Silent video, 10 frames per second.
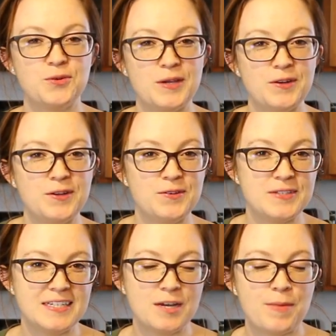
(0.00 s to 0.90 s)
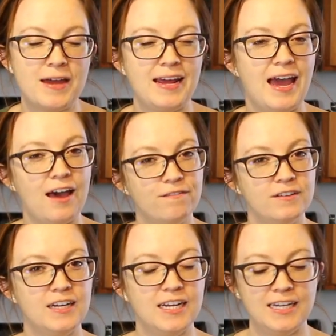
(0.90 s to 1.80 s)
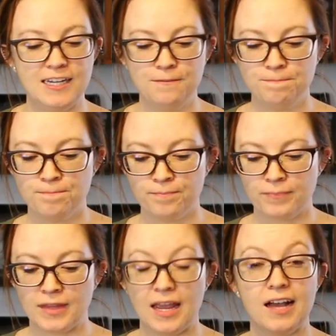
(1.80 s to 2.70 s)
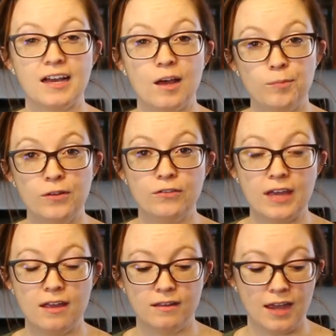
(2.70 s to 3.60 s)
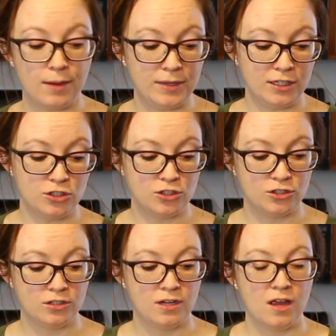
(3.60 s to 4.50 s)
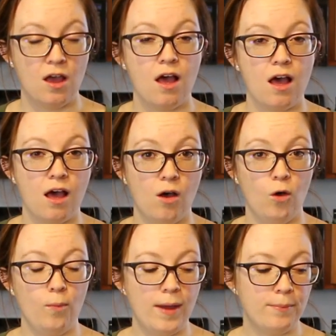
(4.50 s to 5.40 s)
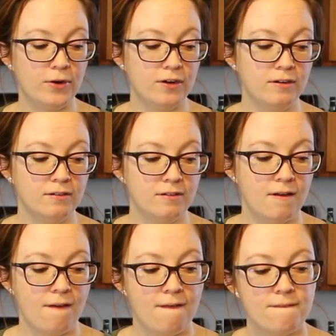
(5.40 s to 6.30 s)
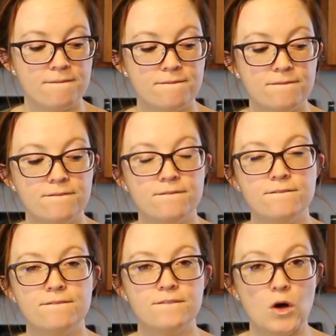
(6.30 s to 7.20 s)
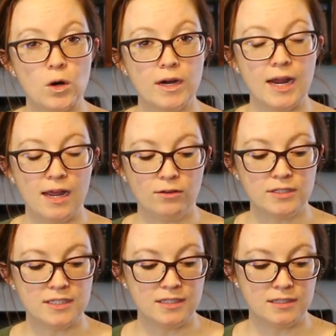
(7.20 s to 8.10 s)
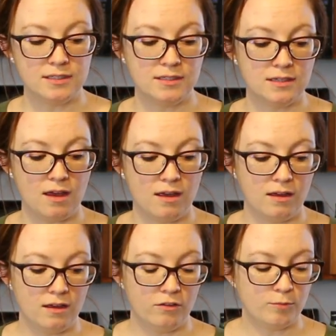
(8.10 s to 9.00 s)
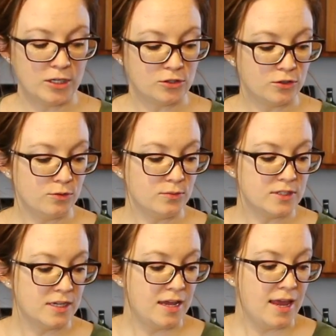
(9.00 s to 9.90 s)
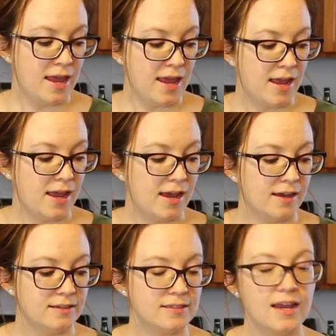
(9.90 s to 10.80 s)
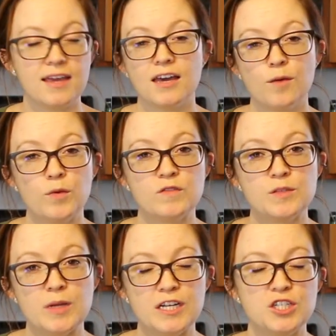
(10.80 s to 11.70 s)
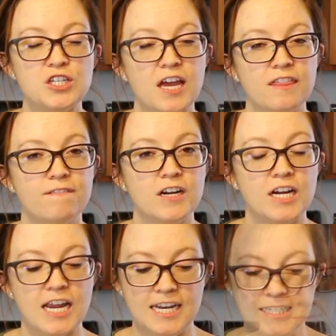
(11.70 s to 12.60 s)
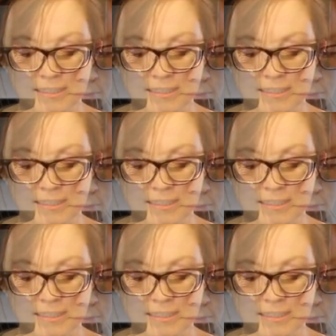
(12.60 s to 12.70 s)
we are using about a half an onion, a cup of cabbage, a whole pepper, 4 ounces of mushrooms, and a cup of spinach at the very end.